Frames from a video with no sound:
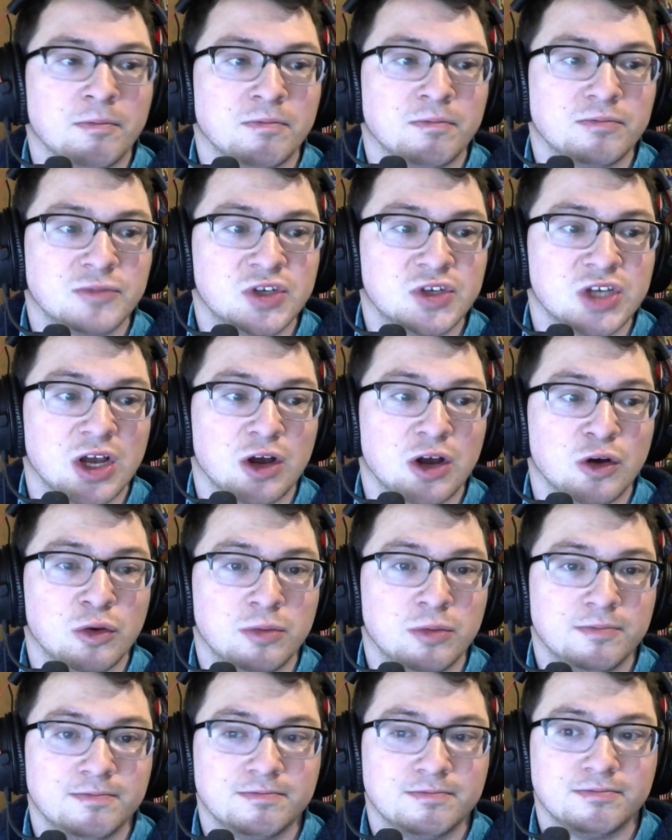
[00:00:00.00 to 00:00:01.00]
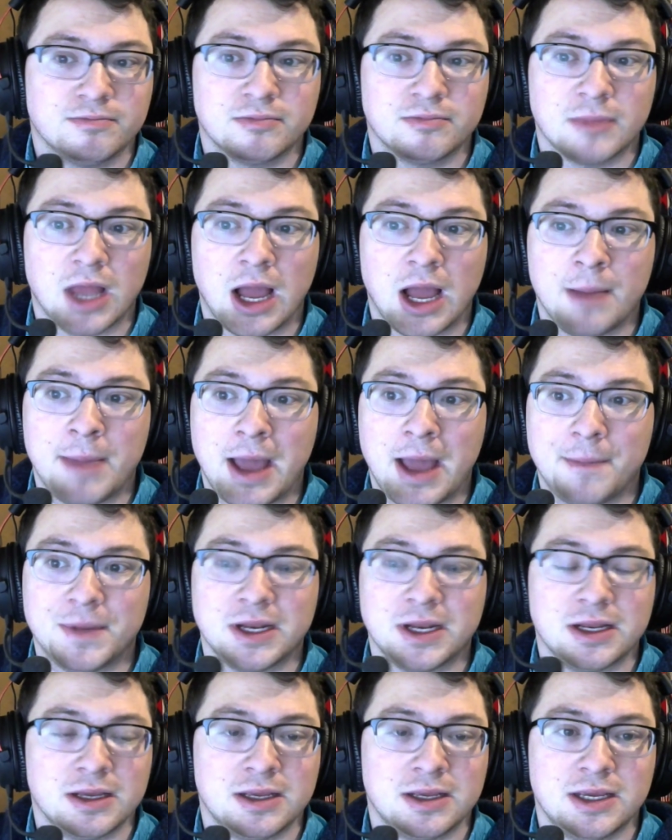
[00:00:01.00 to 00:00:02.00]
So I'm happy
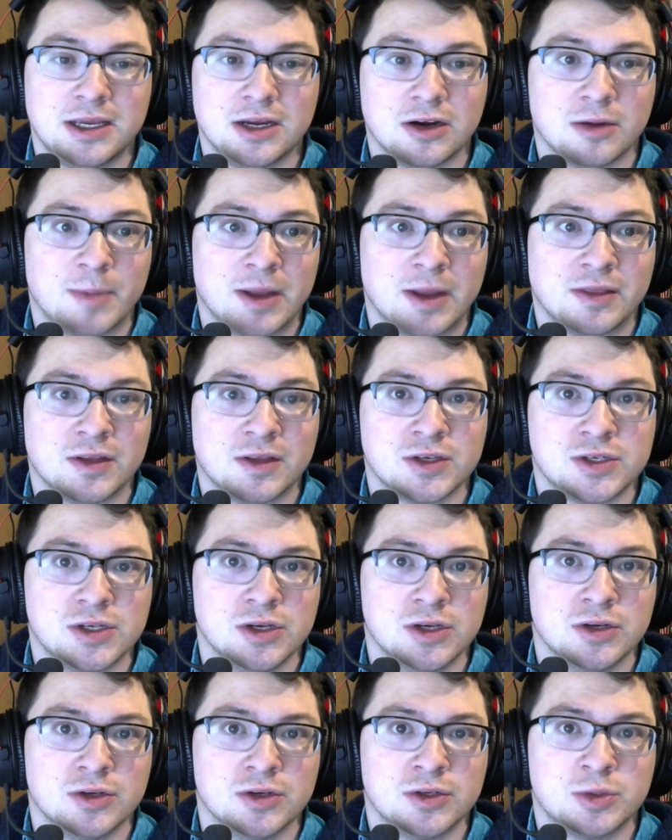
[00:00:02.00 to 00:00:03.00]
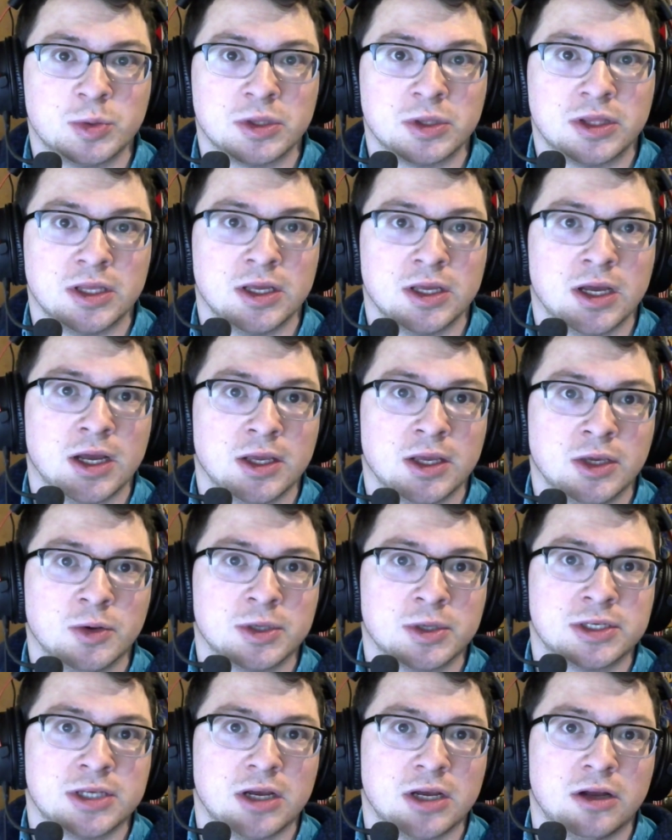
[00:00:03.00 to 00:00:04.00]
to hear about this news with the
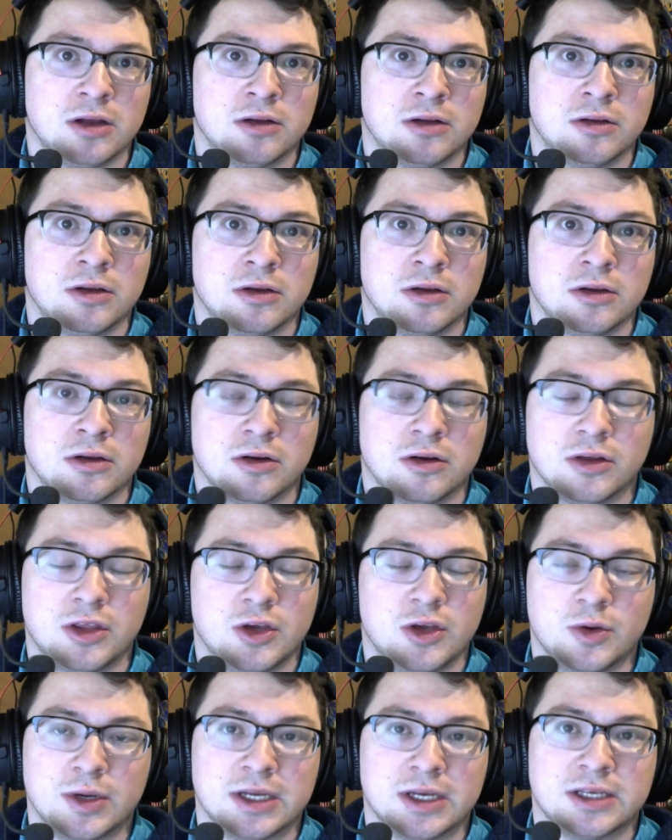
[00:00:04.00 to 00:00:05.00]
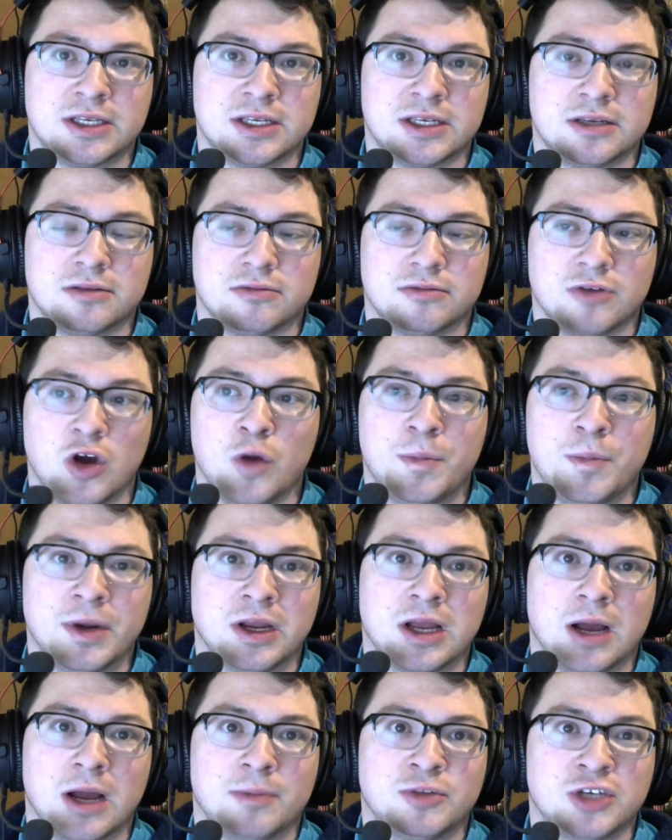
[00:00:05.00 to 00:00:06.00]
USL or the US Open
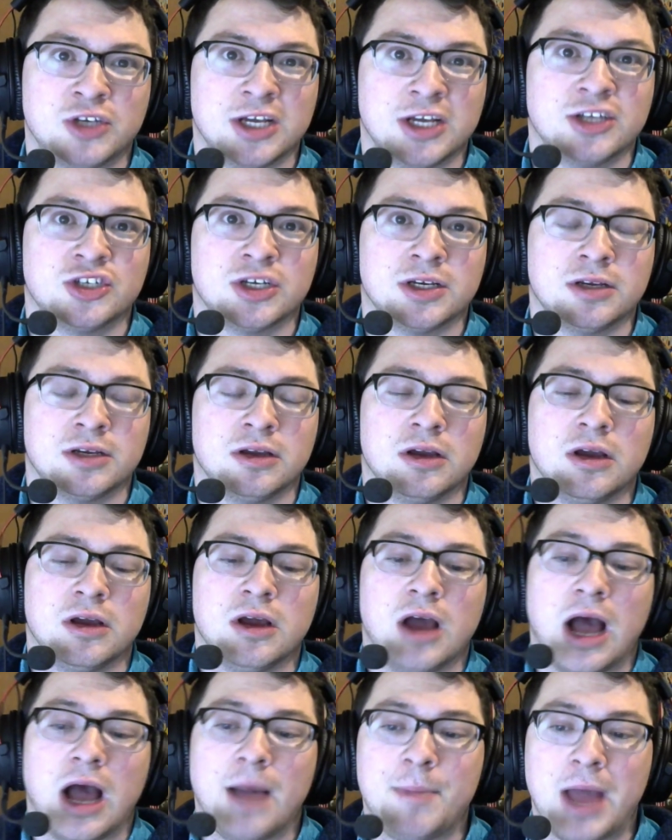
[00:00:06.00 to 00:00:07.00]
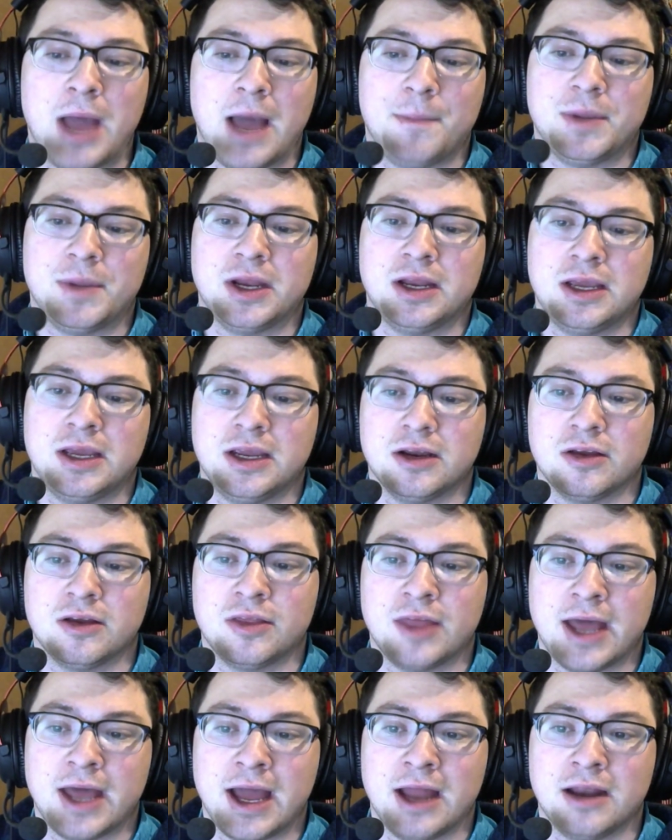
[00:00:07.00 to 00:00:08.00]
Cup changing. I'm happy to hear
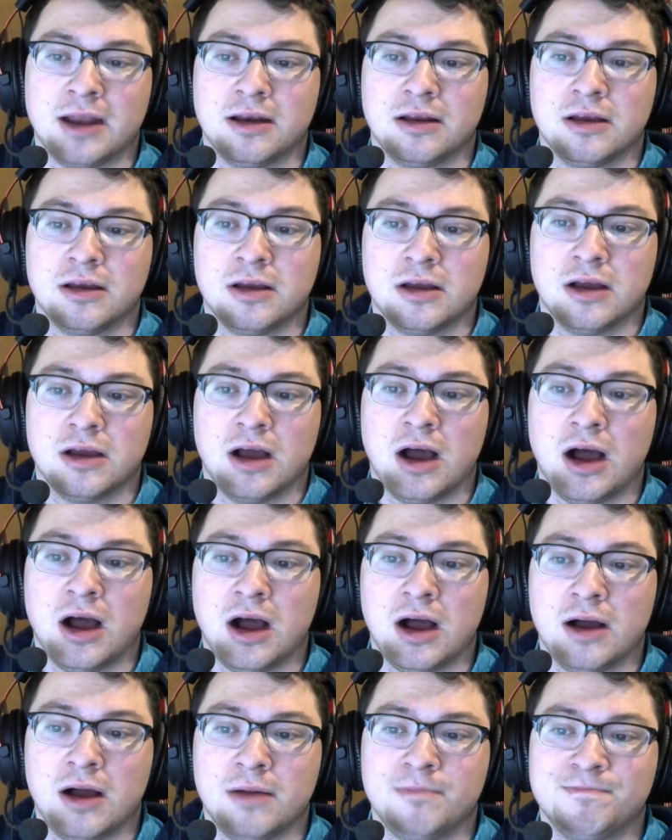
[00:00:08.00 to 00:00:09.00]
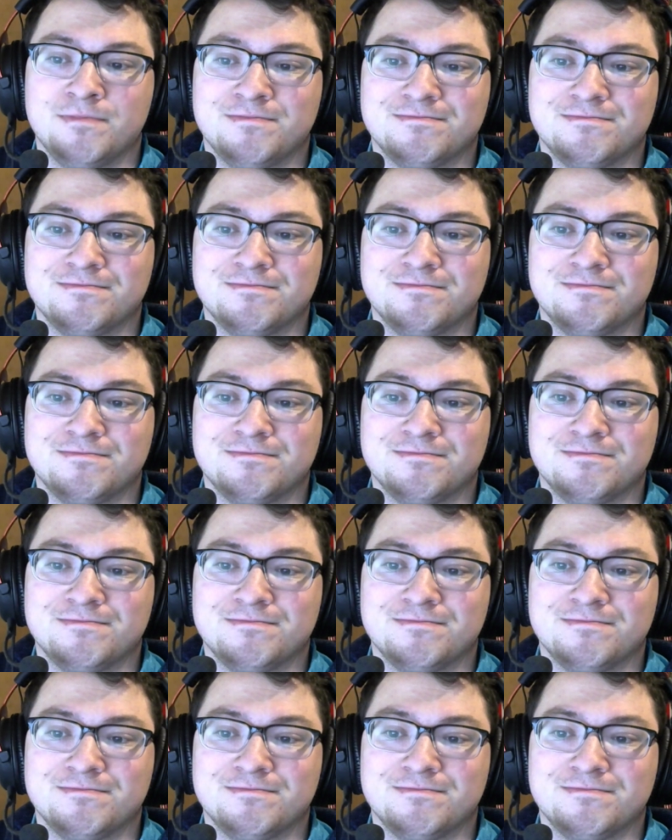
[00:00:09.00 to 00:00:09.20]
um,